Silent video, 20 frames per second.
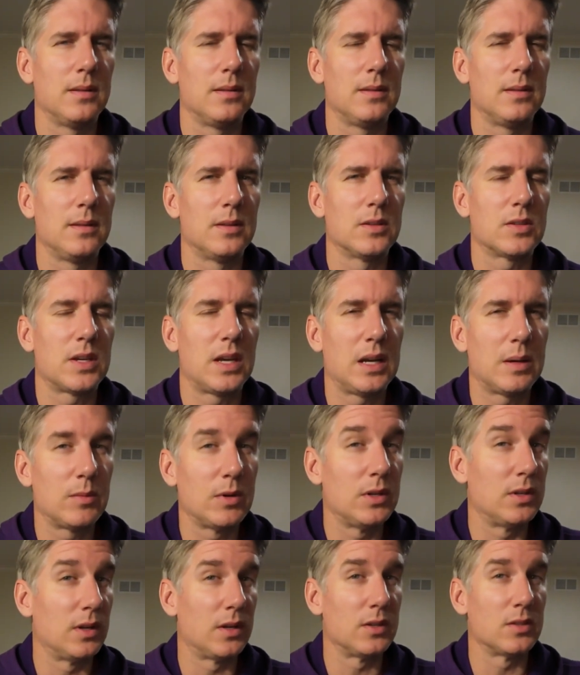this camera
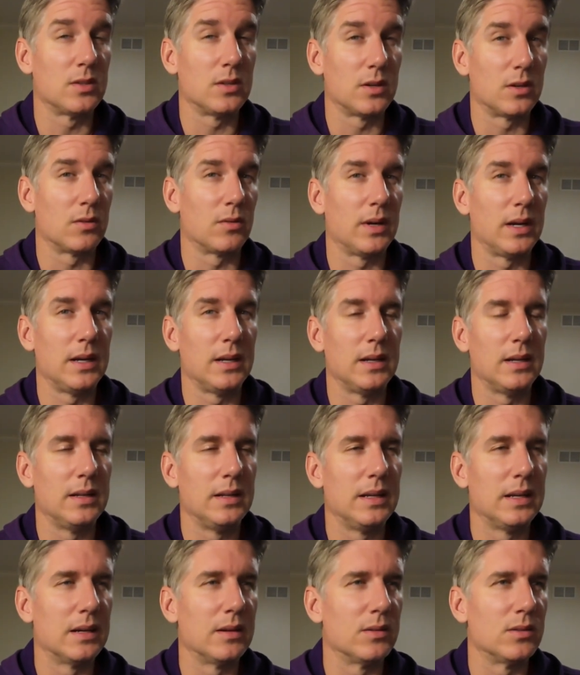does look great in the
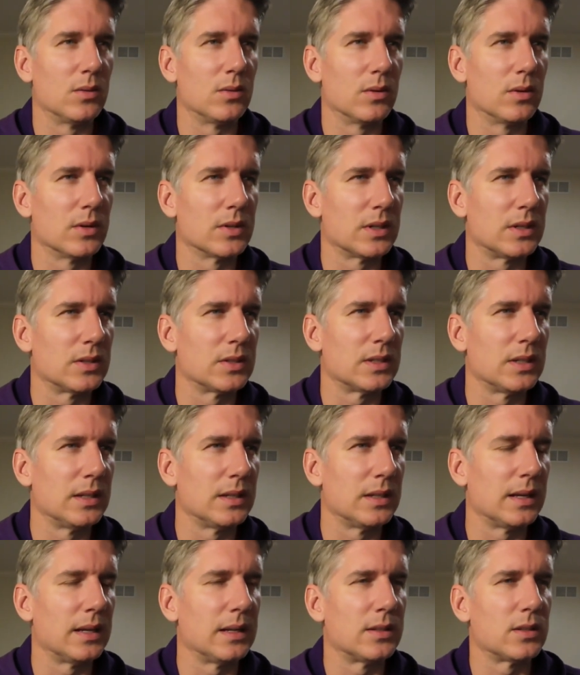outdoors, I'll say
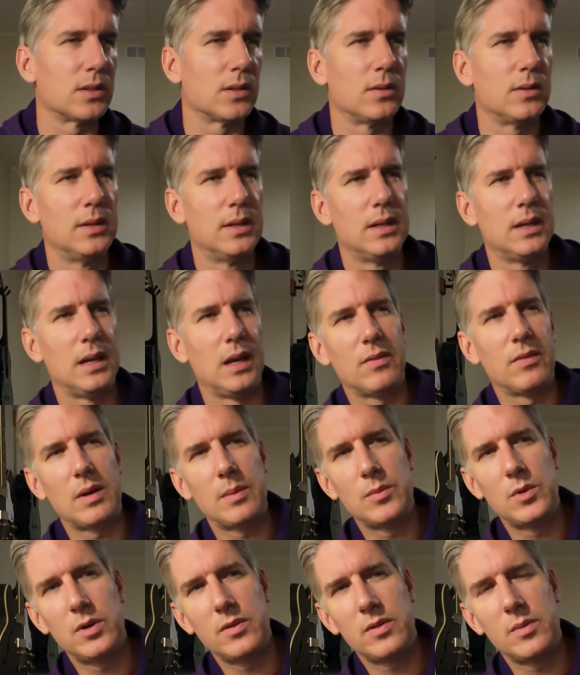that. So if I'm
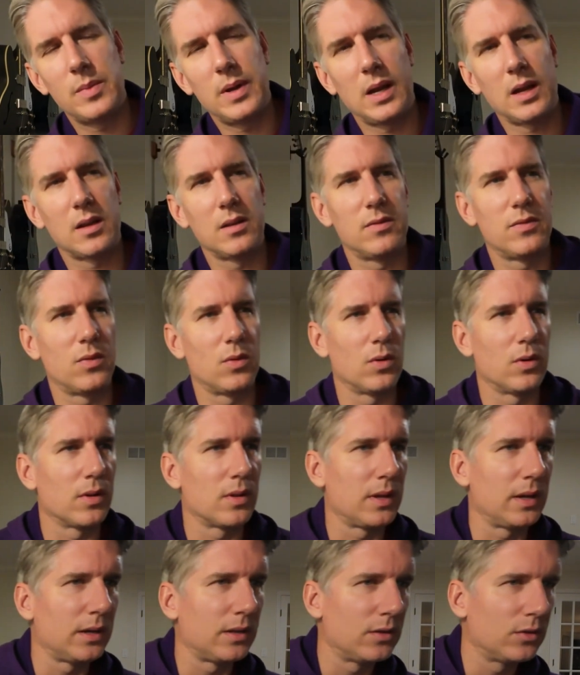moving back and forth,
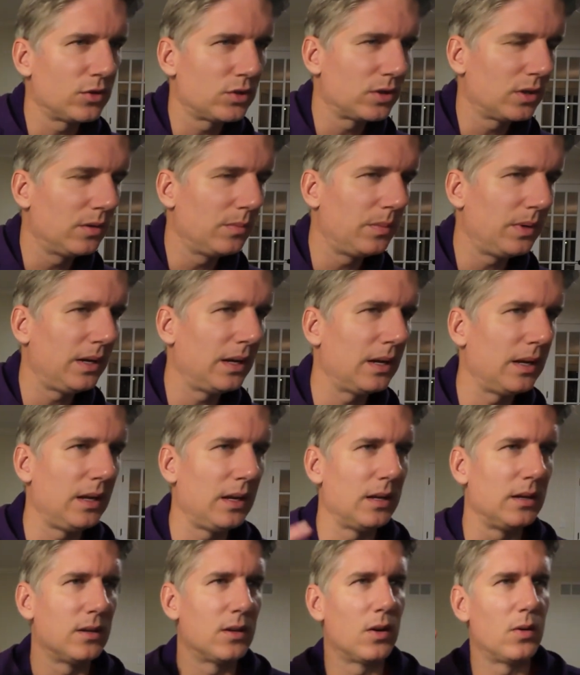like, there shouldn't be any
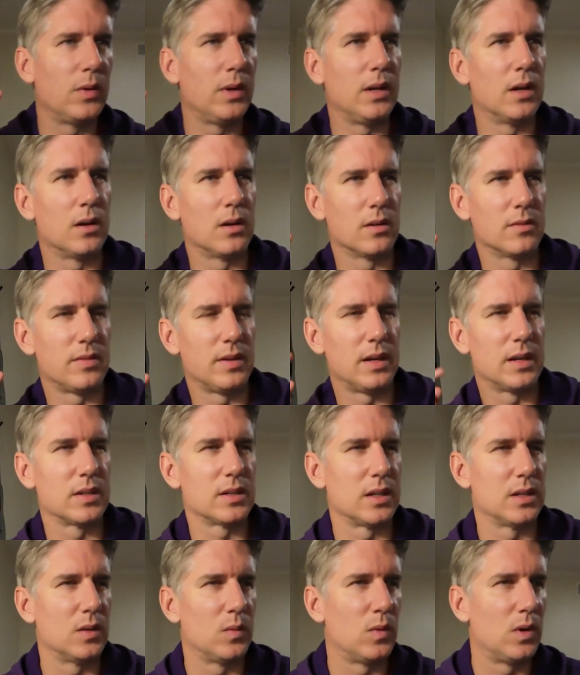encoding artifacts
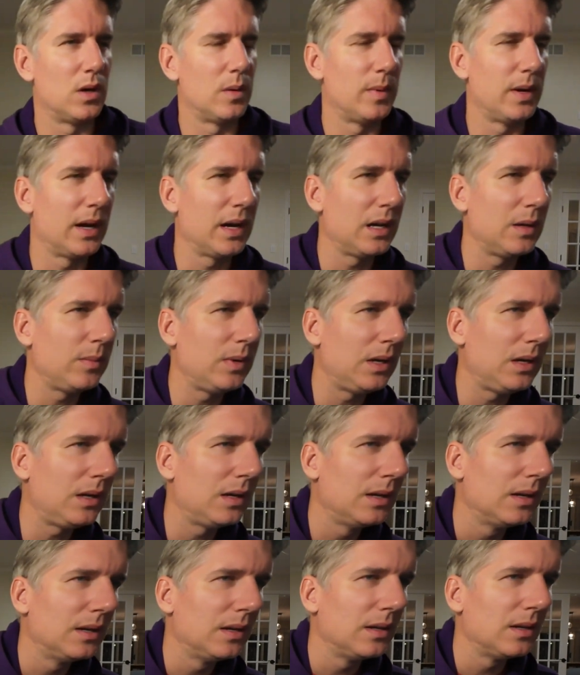on the wall behind me,
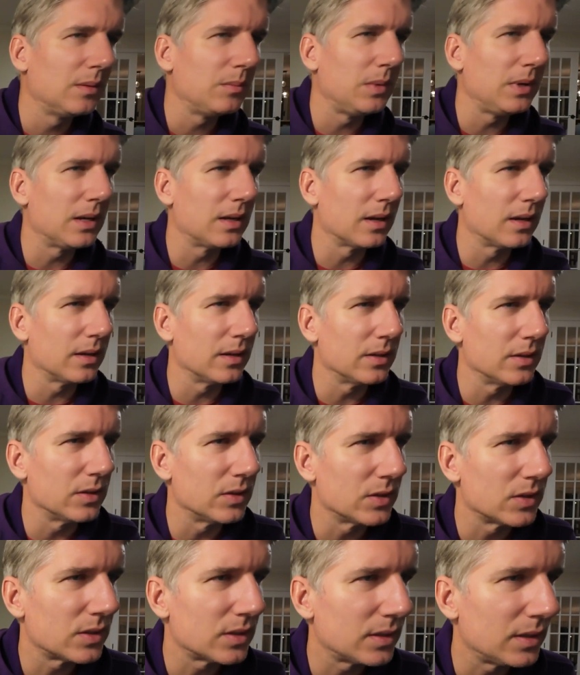
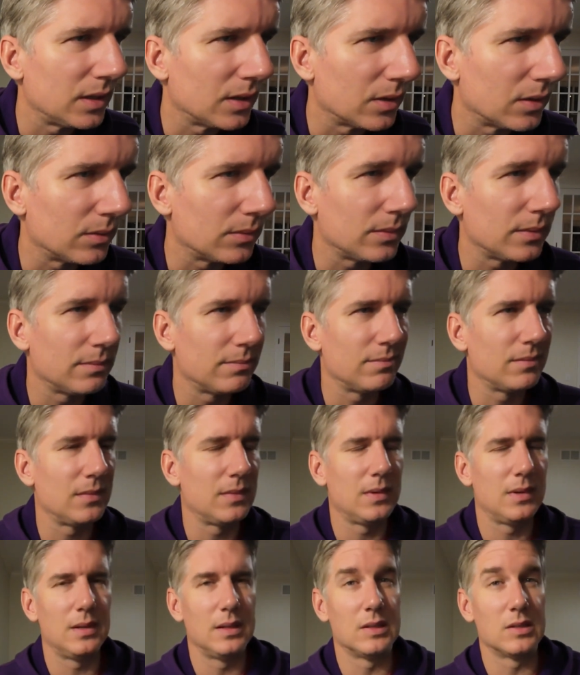because, you know,
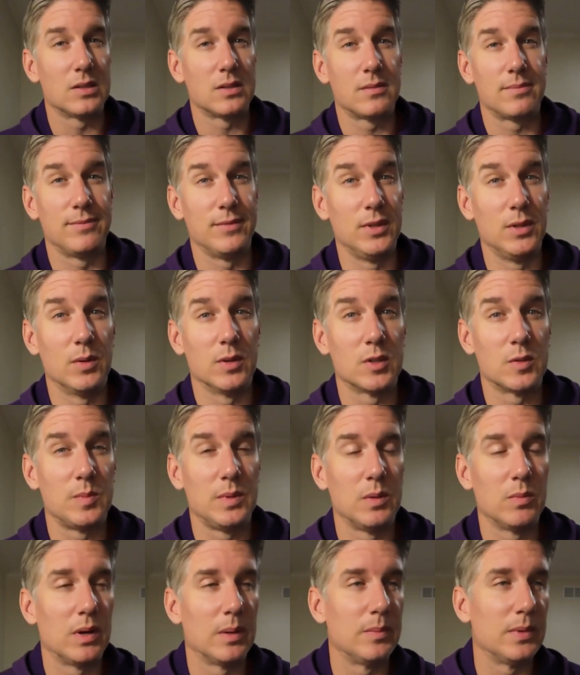it's USB
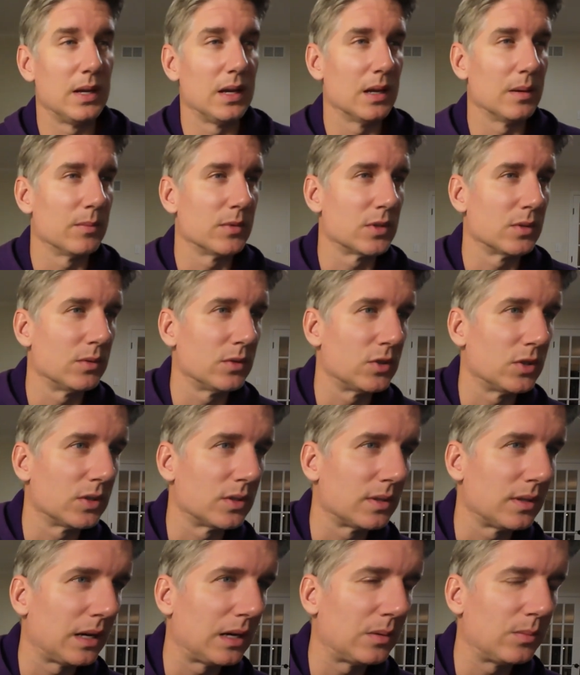webcam, so it's
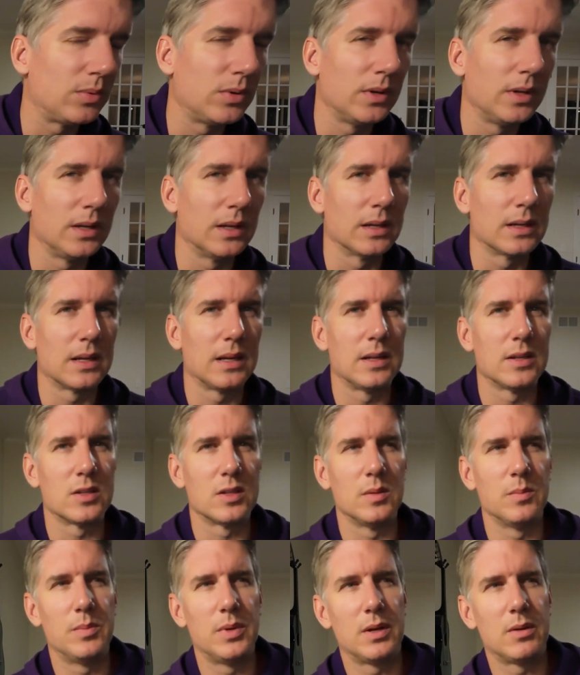just outputting a
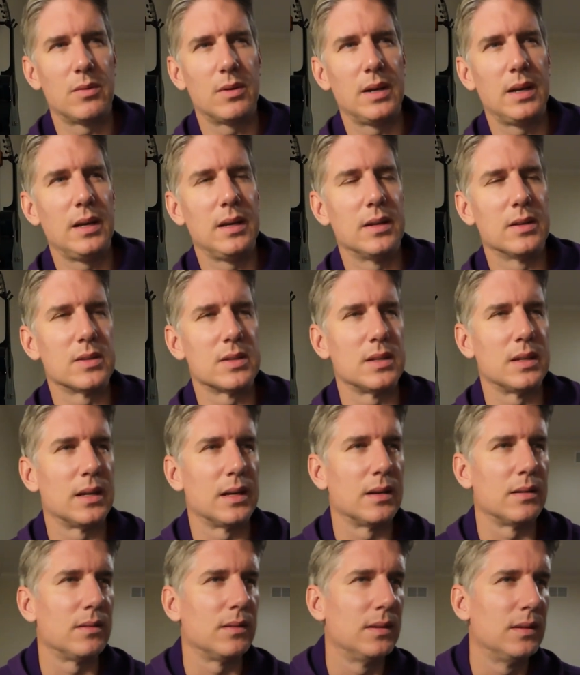constant bit rate. It's not